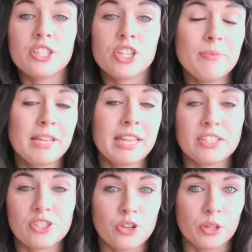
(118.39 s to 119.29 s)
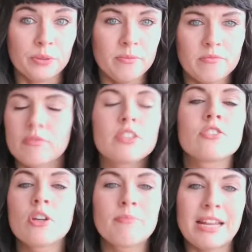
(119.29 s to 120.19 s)
Assuming that's true, there's
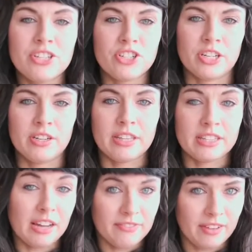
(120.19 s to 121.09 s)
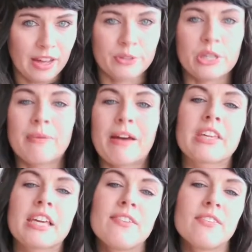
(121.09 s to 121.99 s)
no mention that I've found about
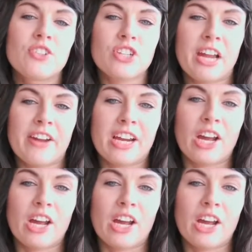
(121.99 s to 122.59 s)
the evolutionary